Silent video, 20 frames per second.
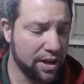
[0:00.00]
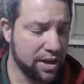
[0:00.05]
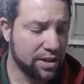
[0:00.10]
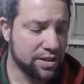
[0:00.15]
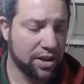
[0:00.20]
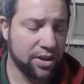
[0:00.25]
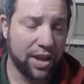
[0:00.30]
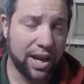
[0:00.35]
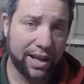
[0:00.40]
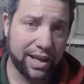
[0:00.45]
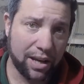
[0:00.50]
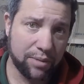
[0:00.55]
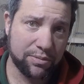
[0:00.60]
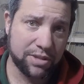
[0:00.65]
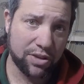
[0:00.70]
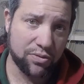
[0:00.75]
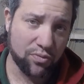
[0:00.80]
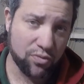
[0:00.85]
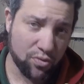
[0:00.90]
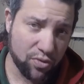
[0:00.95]
So that comes
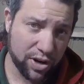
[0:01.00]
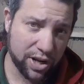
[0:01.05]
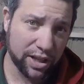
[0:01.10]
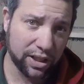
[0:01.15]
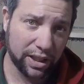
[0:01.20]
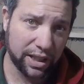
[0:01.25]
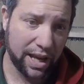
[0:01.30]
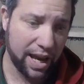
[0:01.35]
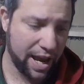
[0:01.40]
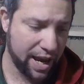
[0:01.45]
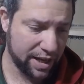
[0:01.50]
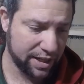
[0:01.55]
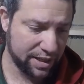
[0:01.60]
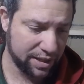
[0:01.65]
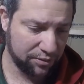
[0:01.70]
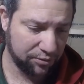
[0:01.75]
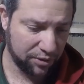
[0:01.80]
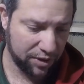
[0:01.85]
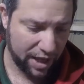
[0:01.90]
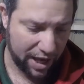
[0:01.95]
in really handy
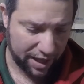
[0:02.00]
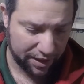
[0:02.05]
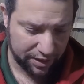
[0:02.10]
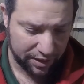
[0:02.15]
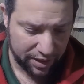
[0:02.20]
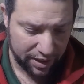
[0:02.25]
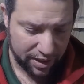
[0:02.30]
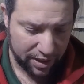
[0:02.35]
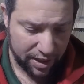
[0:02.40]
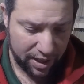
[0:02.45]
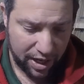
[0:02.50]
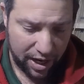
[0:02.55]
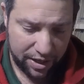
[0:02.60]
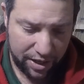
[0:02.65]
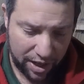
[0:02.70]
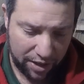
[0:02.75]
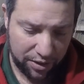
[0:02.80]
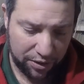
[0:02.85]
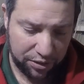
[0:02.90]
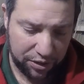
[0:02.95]
for that.
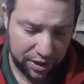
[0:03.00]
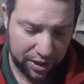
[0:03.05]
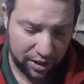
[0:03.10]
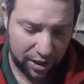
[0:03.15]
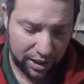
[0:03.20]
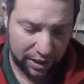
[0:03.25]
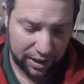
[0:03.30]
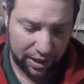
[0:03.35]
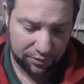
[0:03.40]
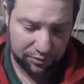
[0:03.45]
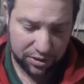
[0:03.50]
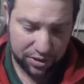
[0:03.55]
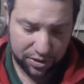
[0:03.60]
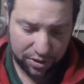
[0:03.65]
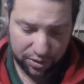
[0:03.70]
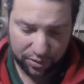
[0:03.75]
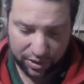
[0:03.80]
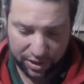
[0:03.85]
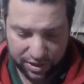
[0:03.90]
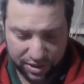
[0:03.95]
Another thing I love to
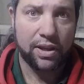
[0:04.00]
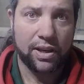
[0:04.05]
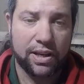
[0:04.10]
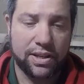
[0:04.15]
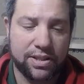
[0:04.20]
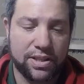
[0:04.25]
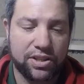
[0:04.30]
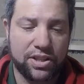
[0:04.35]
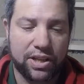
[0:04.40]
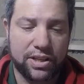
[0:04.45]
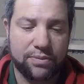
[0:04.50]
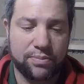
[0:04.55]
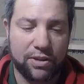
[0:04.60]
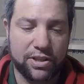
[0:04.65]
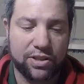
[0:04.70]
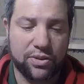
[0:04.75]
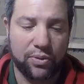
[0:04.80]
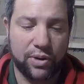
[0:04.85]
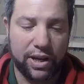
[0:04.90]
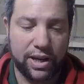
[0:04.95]
do is adjust my
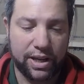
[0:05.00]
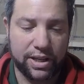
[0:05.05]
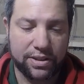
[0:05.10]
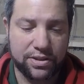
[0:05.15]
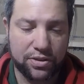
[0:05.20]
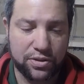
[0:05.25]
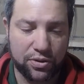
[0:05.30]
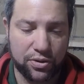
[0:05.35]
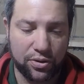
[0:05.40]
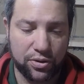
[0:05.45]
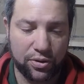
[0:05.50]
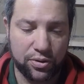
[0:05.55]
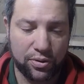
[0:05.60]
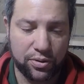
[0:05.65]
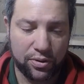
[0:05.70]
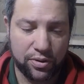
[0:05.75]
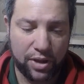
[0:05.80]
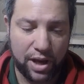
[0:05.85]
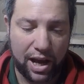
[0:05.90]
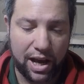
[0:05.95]
square to
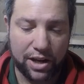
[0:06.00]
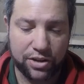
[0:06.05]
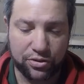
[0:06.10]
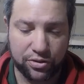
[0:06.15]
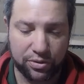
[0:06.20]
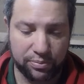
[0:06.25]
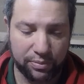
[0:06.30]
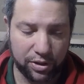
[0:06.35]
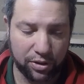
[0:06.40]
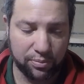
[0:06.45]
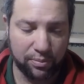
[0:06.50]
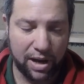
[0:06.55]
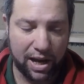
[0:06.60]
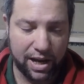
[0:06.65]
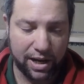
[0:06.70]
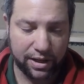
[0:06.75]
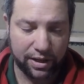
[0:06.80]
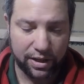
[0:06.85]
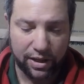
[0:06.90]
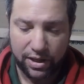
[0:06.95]
the 100 mil
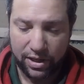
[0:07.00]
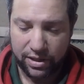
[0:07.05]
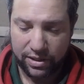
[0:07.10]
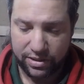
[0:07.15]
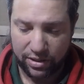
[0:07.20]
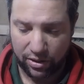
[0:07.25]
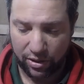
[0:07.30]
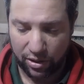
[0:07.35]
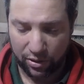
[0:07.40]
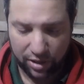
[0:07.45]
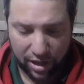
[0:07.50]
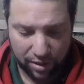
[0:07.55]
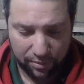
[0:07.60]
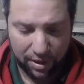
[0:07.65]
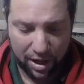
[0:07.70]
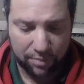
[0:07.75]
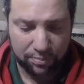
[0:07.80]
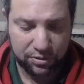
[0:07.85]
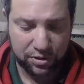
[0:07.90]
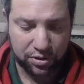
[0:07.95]
mark. So I'll come
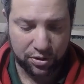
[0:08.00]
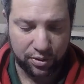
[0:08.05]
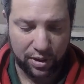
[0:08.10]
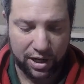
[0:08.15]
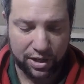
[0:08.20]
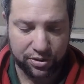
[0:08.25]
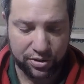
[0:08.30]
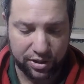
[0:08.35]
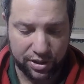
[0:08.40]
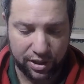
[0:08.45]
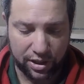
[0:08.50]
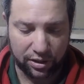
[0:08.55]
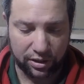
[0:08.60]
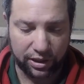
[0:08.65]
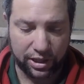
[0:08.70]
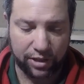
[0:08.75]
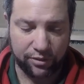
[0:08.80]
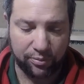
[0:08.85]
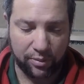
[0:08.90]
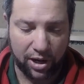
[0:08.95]
up 200 and I'll
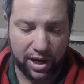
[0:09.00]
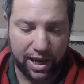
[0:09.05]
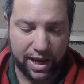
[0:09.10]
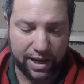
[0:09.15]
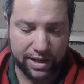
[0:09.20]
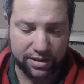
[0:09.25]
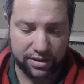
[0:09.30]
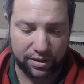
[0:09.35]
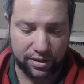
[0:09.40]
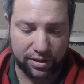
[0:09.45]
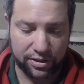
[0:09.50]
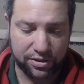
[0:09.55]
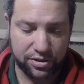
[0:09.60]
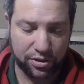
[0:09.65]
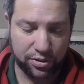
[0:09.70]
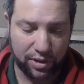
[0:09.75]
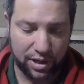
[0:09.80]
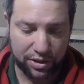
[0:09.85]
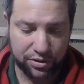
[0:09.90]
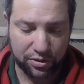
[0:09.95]
leave my handle at the
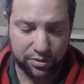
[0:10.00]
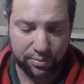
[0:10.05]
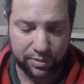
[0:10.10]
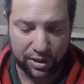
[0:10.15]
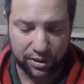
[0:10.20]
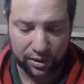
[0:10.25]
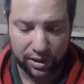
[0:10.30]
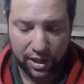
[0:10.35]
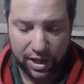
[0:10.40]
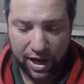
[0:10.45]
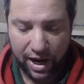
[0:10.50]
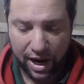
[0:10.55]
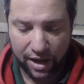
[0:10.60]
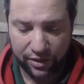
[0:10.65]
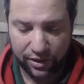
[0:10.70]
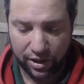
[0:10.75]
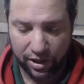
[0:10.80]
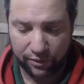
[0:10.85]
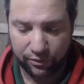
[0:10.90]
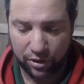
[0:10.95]
200 mil, and
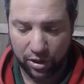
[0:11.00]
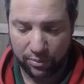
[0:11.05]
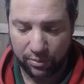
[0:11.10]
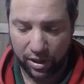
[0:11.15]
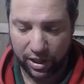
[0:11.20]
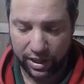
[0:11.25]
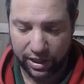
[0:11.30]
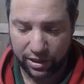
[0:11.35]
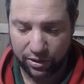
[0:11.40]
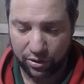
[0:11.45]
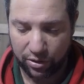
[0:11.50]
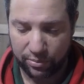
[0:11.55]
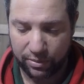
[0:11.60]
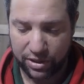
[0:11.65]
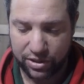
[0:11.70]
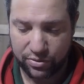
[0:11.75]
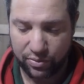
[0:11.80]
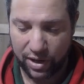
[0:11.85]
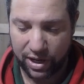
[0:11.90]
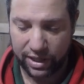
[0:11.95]
then I've got my
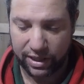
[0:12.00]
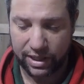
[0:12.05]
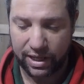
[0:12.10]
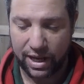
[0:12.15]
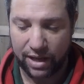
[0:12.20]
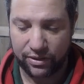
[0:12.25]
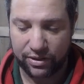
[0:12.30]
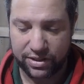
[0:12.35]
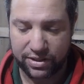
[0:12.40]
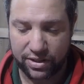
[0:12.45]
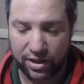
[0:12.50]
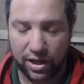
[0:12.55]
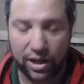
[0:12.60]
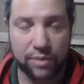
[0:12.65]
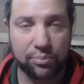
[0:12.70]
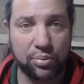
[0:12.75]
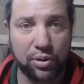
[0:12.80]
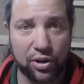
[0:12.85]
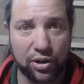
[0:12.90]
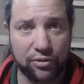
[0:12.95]
increments running the other
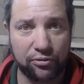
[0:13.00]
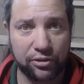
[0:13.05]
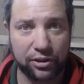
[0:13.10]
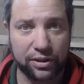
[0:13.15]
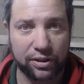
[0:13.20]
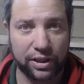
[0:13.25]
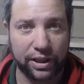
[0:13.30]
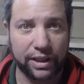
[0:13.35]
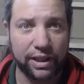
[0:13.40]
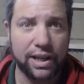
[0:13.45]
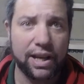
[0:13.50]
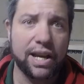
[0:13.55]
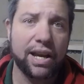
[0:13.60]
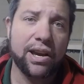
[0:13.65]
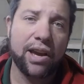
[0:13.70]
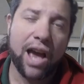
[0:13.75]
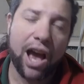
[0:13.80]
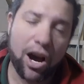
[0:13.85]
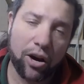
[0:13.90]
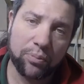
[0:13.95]
side perfectly.
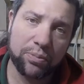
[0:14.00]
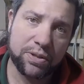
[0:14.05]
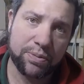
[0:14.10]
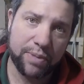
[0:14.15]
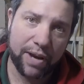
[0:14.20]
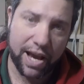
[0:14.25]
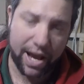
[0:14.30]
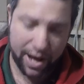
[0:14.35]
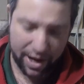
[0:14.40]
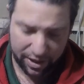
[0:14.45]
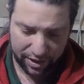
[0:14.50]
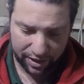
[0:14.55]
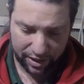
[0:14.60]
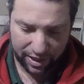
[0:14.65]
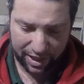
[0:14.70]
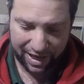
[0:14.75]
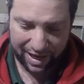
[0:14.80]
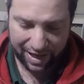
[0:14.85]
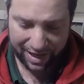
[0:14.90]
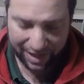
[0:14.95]
Helps me out
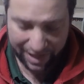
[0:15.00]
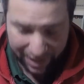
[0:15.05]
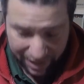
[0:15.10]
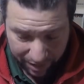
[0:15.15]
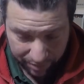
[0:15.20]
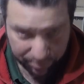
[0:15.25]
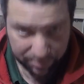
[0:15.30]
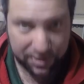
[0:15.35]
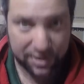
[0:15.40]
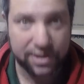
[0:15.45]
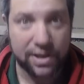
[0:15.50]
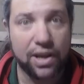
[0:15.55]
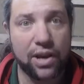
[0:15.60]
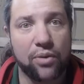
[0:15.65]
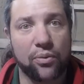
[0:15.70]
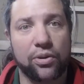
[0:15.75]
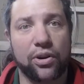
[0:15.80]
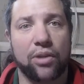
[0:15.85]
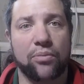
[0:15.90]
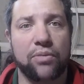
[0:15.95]
heaps
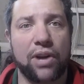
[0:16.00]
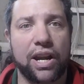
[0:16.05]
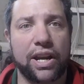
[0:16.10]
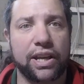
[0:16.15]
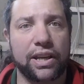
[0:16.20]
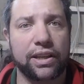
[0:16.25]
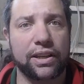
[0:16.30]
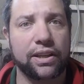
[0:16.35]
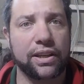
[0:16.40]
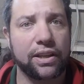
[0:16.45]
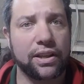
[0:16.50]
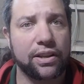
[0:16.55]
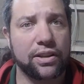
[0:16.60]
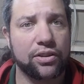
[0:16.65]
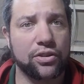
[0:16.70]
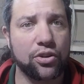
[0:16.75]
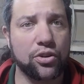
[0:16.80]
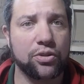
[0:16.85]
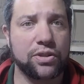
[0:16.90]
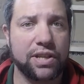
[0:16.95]
when I'm running
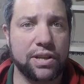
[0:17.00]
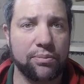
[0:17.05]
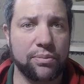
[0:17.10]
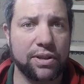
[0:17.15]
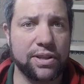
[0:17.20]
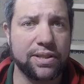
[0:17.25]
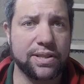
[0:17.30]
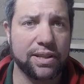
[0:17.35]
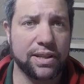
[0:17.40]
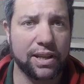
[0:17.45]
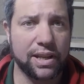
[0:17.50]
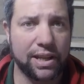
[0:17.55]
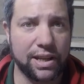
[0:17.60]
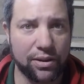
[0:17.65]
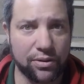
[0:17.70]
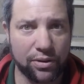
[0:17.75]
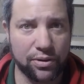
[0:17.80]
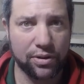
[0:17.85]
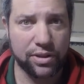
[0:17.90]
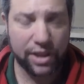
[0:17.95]
new timbers
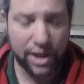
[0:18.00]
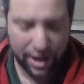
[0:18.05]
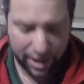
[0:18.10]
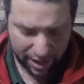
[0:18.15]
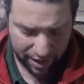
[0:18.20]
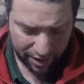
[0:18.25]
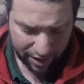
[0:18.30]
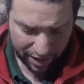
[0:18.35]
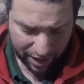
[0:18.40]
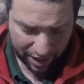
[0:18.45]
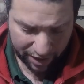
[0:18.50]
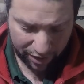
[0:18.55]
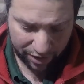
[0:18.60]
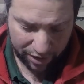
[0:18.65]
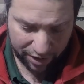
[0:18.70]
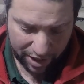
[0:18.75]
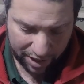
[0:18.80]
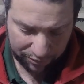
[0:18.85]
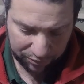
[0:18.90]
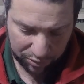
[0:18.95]
here and there, and I
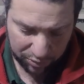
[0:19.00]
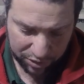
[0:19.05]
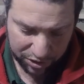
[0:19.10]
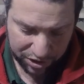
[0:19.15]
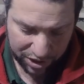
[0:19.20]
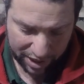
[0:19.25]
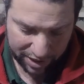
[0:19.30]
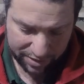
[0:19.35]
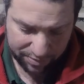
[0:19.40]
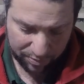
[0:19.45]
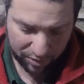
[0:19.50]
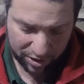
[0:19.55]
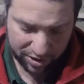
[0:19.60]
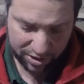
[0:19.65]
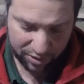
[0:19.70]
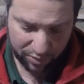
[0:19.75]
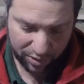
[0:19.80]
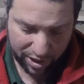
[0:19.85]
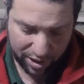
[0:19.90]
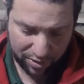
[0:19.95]
don't have to adjust my
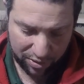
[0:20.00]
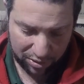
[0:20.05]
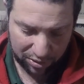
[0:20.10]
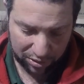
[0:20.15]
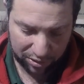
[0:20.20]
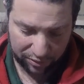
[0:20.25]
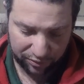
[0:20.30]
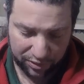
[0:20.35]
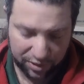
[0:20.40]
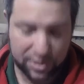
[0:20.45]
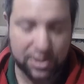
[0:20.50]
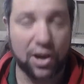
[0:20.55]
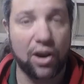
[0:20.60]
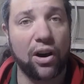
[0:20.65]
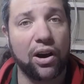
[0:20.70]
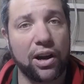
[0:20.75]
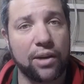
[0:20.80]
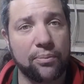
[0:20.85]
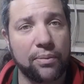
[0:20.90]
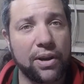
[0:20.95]
square all of the
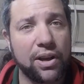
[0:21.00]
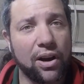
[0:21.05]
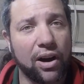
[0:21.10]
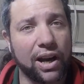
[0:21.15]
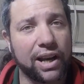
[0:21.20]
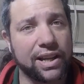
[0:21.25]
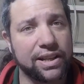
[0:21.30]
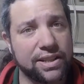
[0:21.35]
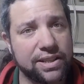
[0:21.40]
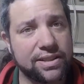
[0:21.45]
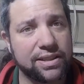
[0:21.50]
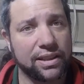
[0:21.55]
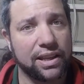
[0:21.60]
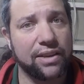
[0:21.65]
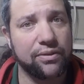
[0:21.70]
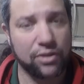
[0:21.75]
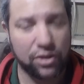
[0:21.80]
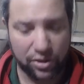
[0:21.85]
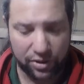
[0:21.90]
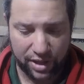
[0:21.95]
time. I can just
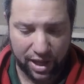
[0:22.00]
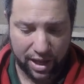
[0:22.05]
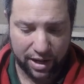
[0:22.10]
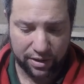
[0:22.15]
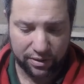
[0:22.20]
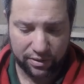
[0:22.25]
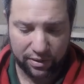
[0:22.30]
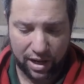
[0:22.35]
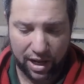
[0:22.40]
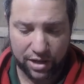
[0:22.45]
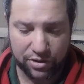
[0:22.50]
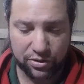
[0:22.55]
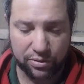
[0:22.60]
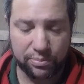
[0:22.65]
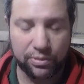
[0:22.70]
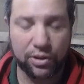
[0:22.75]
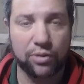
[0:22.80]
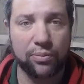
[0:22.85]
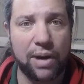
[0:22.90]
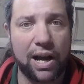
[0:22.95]
leave it on that 100
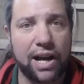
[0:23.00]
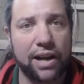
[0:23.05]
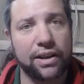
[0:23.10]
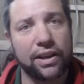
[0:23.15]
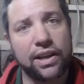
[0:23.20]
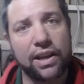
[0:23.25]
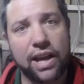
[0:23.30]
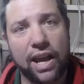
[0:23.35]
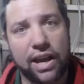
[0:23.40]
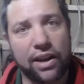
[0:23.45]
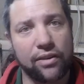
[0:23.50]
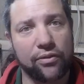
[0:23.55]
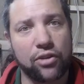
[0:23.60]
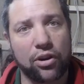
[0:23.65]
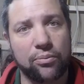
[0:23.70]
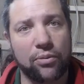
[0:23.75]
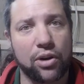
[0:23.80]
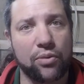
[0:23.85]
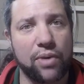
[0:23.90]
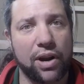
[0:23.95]
mil mark and I've
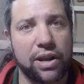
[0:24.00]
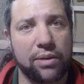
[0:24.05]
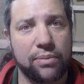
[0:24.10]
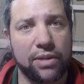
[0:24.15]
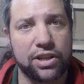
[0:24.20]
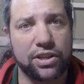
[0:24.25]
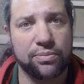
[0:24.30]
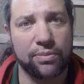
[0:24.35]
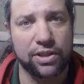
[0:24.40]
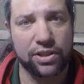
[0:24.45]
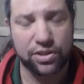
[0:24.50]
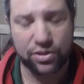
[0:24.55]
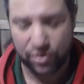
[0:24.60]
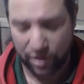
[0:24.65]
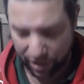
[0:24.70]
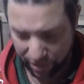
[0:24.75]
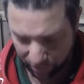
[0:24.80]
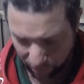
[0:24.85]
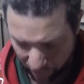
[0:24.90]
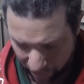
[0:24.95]
got my running measurement
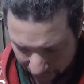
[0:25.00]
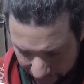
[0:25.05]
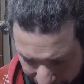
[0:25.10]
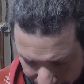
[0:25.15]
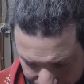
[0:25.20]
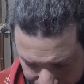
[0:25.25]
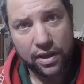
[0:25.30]
straight away.